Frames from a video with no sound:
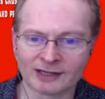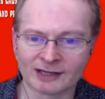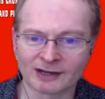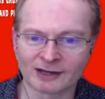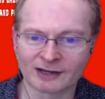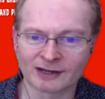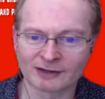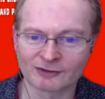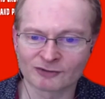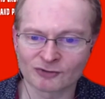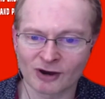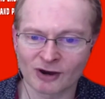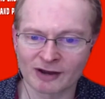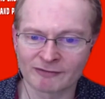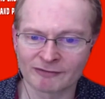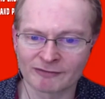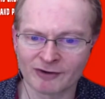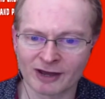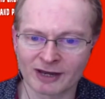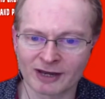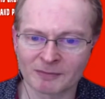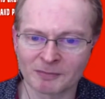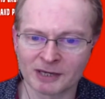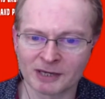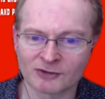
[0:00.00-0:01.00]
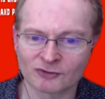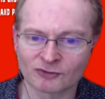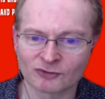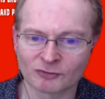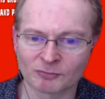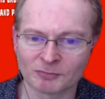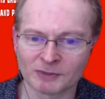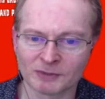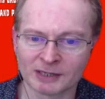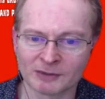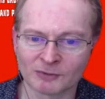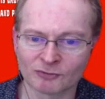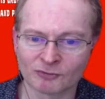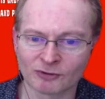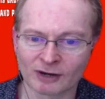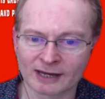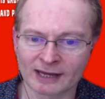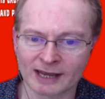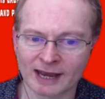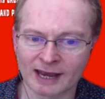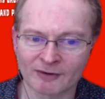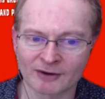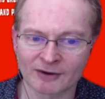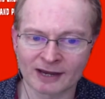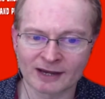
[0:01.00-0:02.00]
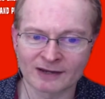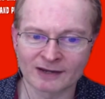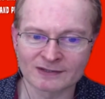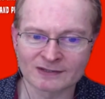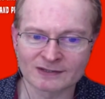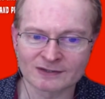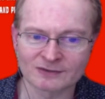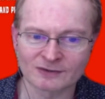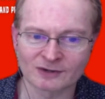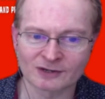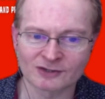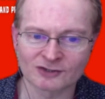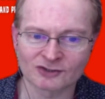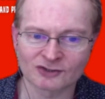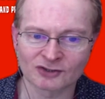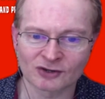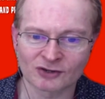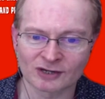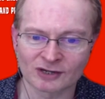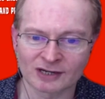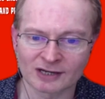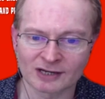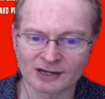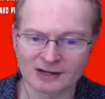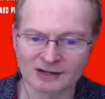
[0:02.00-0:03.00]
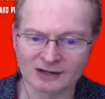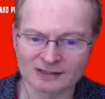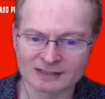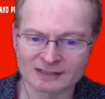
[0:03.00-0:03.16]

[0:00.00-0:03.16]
I'm going to try and find a picture of me with Ray Harryhausen so I can show you class.